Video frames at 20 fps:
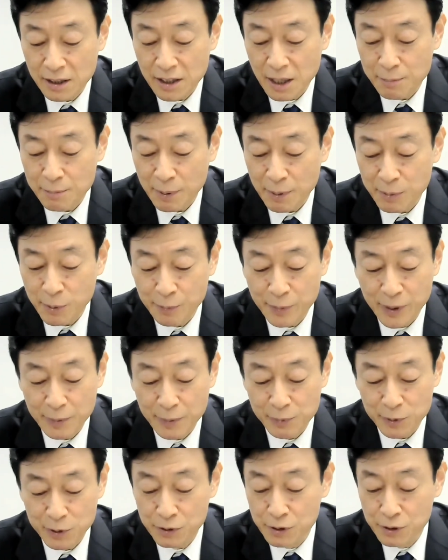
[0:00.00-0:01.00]
capable
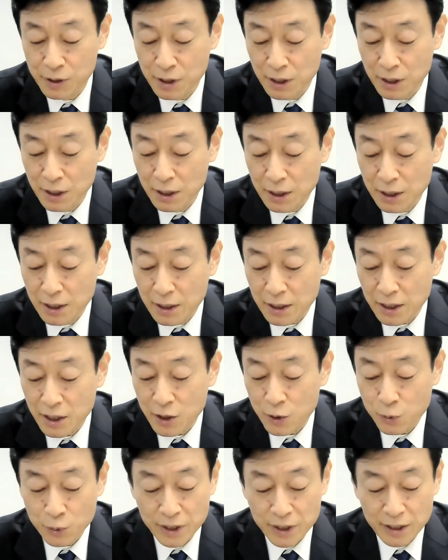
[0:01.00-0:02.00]
people,
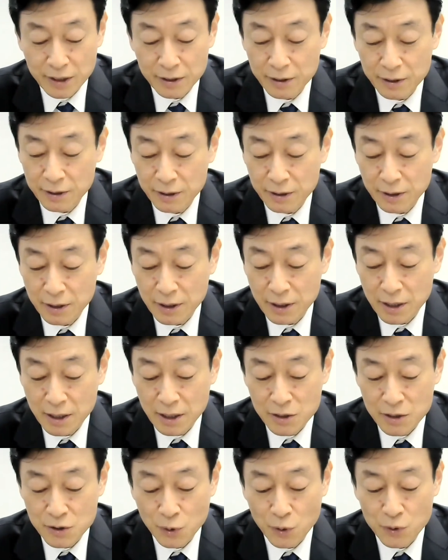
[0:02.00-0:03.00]
including
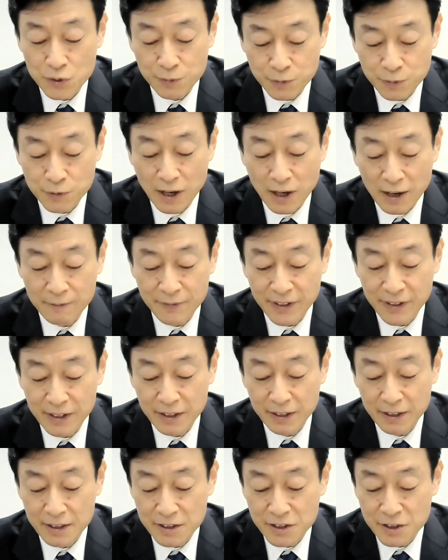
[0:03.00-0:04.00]
those who have
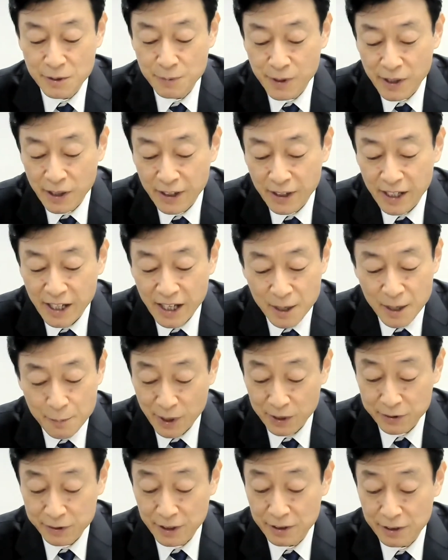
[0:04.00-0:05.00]
been severely
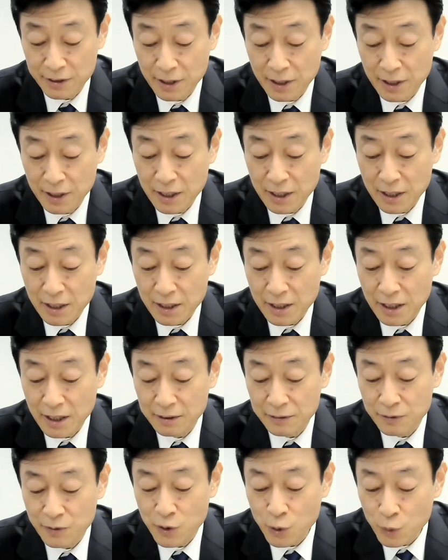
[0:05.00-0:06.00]
impacted,
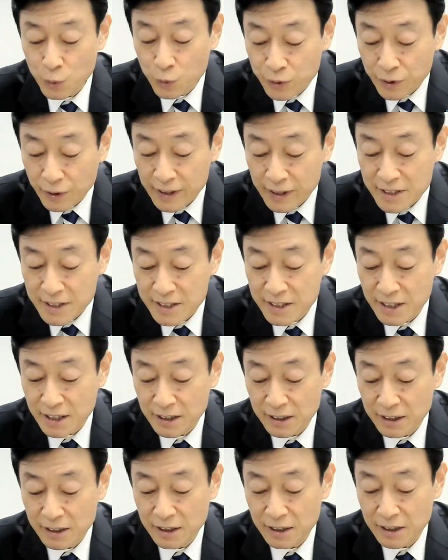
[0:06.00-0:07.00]
can utilize
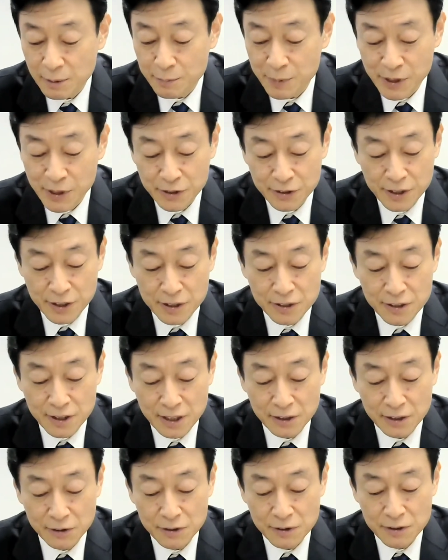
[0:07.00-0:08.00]
their abilities
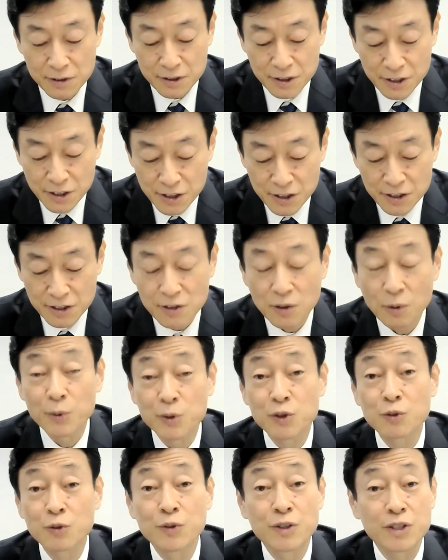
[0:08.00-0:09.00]
and seize
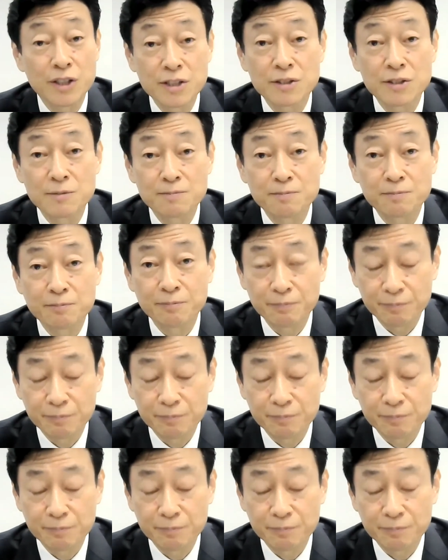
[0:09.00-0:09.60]
opportunities.